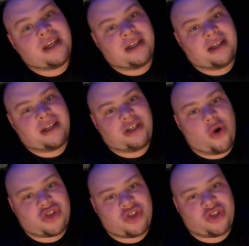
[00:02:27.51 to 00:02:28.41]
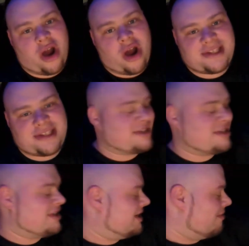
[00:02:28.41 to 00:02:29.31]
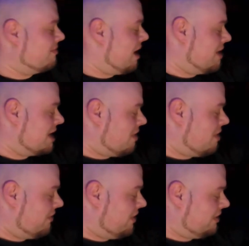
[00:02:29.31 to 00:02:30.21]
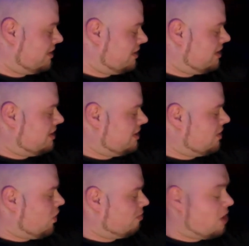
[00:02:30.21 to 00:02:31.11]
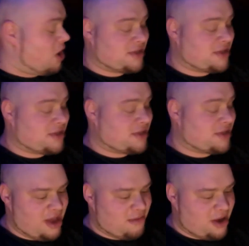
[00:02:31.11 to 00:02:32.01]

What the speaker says: Go Sharks! I'm not a baseball fan. Or a Boston fan for that matter.